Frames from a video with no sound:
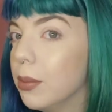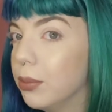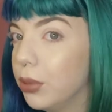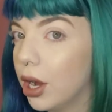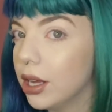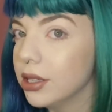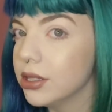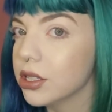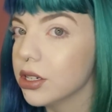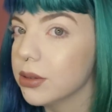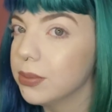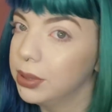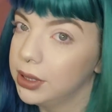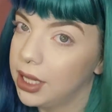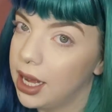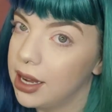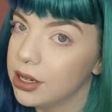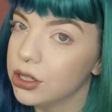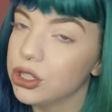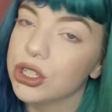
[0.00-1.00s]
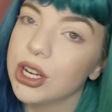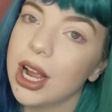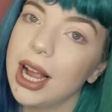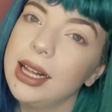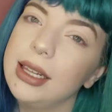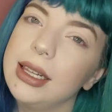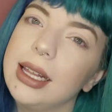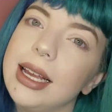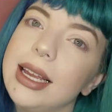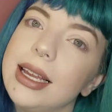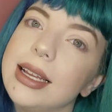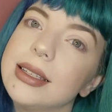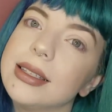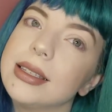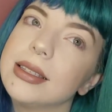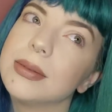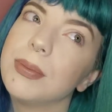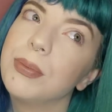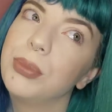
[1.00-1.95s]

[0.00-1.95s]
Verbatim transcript: bronzer, blush, highlights,